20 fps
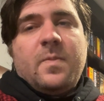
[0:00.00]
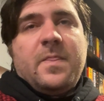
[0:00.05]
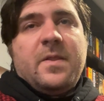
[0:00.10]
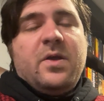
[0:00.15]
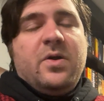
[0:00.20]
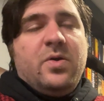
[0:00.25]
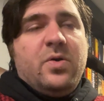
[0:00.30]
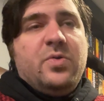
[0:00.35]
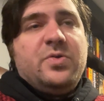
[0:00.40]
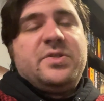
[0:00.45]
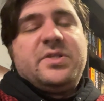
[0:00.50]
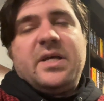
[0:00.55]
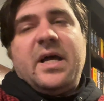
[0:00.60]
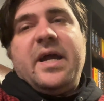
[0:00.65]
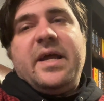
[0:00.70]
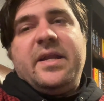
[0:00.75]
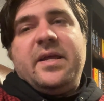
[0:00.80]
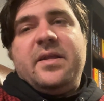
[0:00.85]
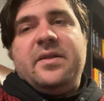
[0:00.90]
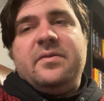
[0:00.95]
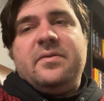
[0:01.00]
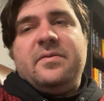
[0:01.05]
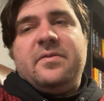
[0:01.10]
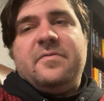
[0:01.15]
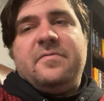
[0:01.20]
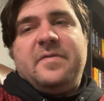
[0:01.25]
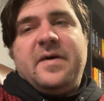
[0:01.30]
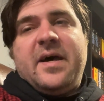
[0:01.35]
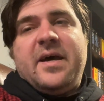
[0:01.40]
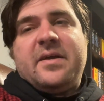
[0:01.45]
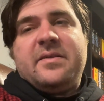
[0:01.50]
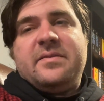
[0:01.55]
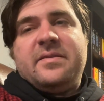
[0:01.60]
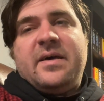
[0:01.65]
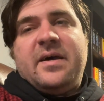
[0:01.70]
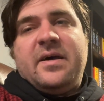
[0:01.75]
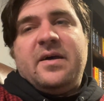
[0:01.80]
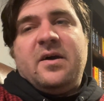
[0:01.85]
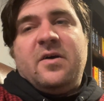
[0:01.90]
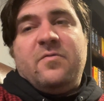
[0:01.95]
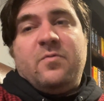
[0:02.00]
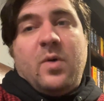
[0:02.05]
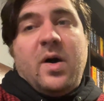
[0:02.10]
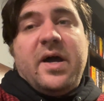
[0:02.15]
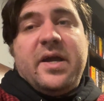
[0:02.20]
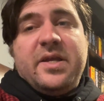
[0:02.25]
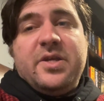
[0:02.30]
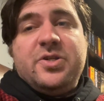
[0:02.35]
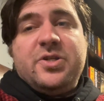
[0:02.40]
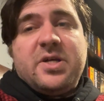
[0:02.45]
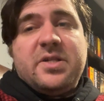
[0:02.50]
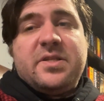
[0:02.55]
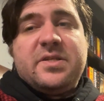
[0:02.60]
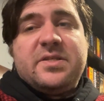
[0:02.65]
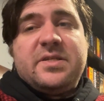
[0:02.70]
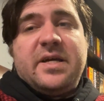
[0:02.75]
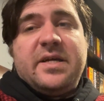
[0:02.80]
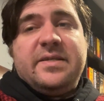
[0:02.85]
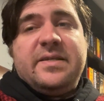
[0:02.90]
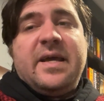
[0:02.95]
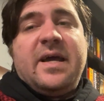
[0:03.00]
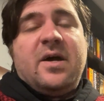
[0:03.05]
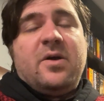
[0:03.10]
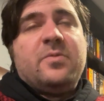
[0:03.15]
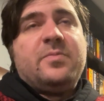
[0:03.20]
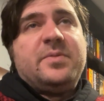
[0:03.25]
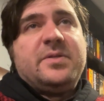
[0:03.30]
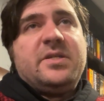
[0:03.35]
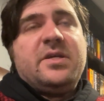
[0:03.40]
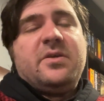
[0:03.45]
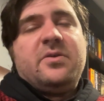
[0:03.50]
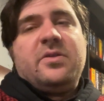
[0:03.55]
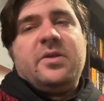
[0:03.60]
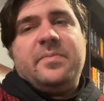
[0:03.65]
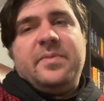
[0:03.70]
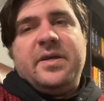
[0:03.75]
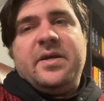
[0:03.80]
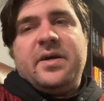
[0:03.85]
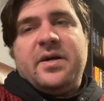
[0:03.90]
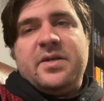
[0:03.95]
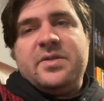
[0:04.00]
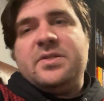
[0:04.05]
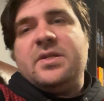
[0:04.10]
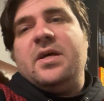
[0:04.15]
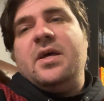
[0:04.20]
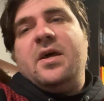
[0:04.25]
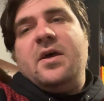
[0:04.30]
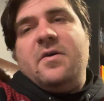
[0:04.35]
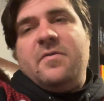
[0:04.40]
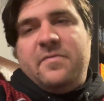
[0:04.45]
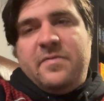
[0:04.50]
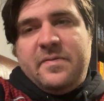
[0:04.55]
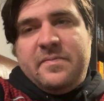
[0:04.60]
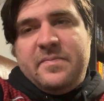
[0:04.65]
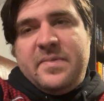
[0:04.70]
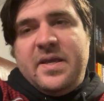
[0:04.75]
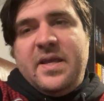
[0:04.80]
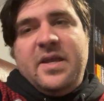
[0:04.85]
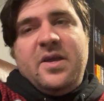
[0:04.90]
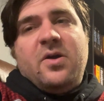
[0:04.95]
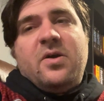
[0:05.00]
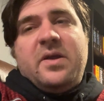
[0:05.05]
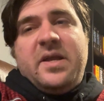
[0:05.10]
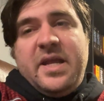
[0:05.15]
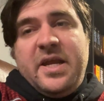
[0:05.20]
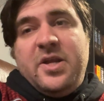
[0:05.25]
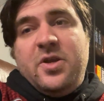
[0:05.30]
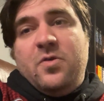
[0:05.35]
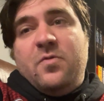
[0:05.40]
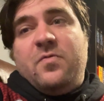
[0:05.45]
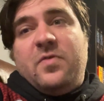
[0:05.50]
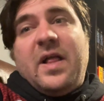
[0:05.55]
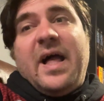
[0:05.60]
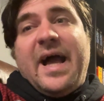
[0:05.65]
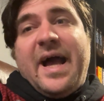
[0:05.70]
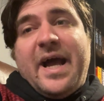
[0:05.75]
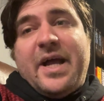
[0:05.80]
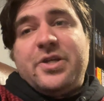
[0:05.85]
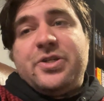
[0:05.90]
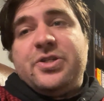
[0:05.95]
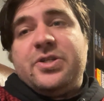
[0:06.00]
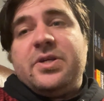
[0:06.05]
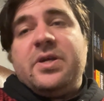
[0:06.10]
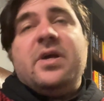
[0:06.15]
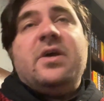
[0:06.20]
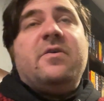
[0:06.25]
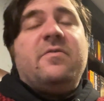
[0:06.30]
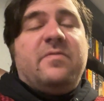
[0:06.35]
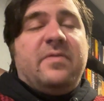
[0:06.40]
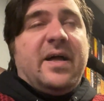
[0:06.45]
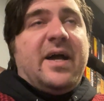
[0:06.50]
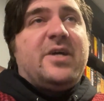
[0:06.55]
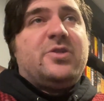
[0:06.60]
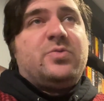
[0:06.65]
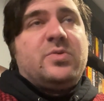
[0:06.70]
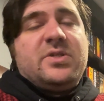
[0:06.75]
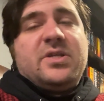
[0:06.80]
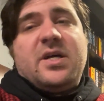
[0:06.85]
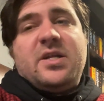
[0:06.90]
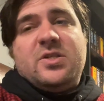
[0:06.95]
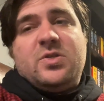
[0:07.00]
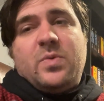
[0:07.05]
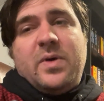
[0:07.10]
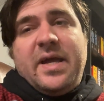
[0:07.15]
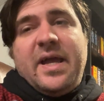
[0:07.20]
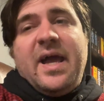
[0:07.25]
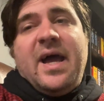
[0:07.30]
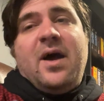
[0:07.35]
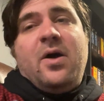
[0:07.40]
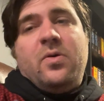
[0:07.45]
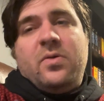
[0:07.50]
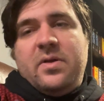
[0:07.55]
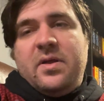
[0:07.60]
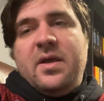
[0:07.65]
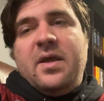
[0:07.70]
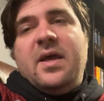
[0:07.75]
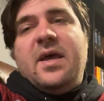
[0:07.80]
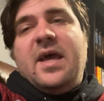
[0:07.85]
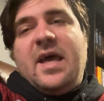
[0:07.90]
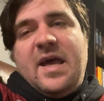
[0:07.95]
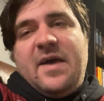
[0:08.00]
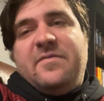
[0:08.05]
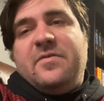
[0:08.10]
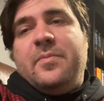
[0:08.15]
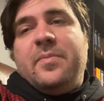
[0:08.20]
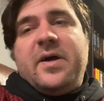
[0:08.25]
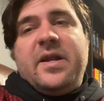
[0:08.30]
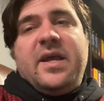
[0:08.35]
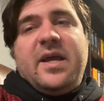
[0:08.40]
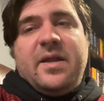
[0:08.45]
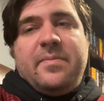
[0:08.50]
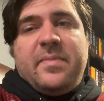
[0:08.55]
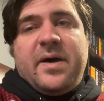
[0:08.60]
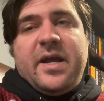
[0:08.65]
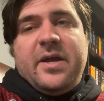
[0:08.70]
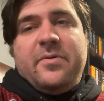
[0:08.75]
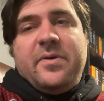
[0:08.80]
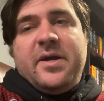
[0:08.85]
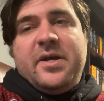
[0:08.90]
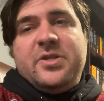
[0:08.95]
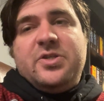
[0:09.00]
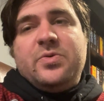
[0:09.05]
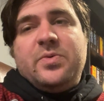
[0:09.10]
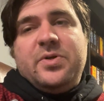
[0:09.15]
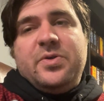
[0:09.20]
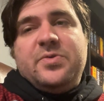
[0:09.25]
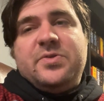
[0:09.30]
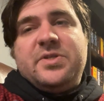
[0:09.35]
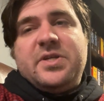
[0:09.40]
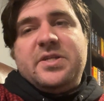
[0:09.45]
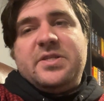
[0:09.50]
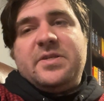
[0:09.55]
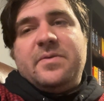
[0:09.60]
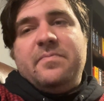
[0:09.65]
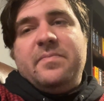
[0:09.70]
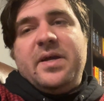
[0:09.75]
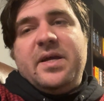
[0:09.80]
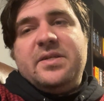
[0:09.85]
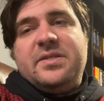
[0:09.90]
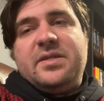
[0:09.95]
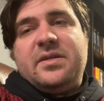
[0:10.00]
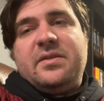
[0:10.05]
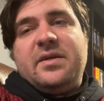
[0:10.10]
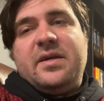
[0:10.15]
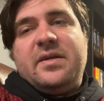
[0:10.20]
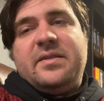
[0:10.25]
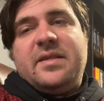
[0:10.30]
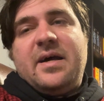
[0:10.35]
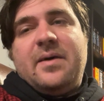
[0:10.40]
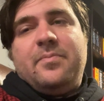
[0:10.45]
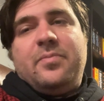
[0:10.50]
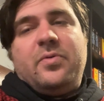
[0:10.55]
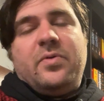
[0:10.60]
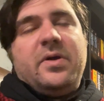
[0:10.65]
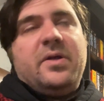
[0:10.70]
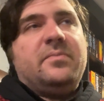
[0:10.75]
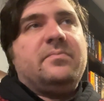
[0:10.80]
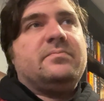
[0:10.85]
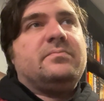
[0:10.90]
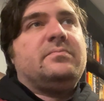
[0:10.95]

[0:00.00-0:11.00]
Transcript: who cited the fact that of why he shut the site down, particularly because he knew Flash. Flash was on its way out. Everybody had migrated to a new system basically at that point.